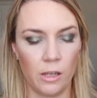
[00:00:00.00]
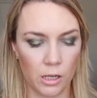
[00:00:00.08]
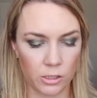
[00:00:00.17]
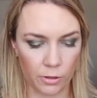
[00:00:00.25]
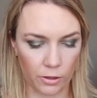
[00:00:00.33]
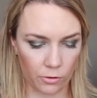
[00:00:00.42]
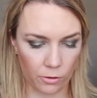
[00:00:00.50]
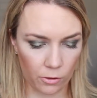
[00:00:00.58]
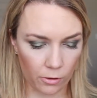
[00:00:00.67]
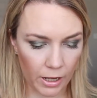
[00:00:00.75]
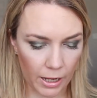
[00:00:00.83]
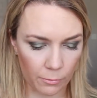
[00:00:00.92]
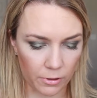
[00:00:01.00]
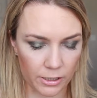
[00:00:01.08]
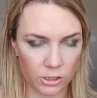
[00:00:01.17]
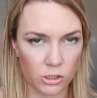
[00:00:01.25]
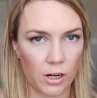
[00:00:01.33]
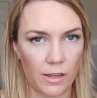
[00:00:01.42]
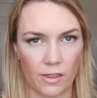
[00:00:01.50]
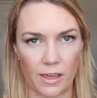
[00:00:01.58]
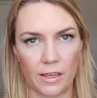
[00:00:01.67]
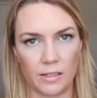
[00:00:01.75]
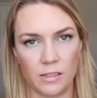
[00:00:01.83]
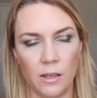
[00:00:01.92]
So I thought, okay, well, let's try
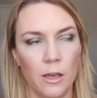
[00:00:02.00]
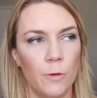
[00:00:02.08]
this.